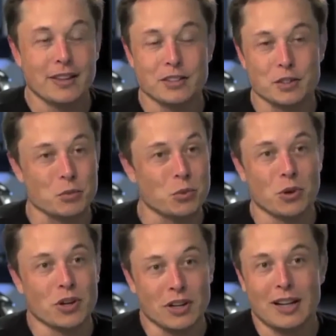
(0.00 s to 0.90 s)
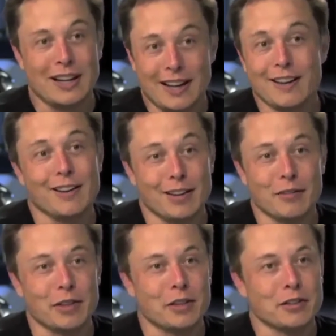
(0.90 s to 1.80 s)
then just work like hell.
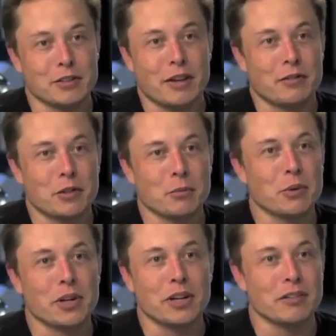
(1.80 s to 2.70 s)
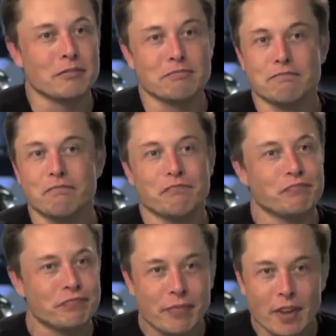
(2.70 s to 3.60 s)
I mean, you just have to put in,
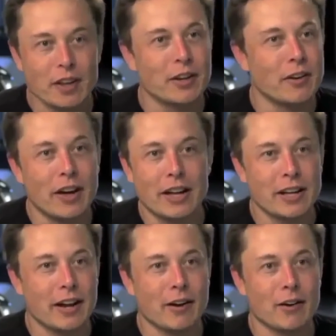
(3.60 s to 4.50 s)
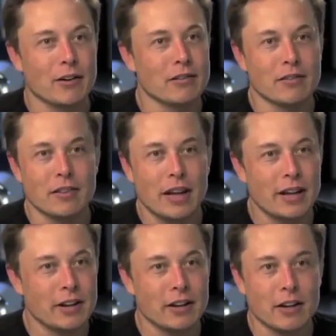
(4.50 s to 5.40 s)
you know, 80 to
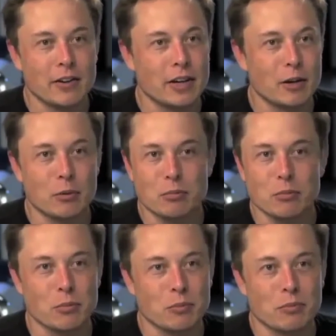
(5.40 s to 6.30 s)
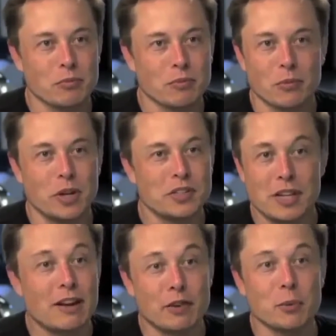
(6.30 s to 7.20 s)
100-hour
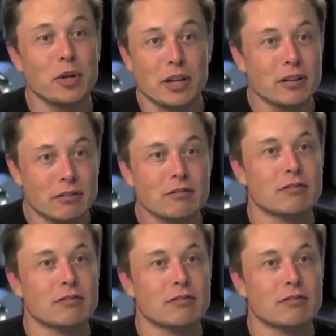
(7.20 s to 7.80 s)
weeks every week.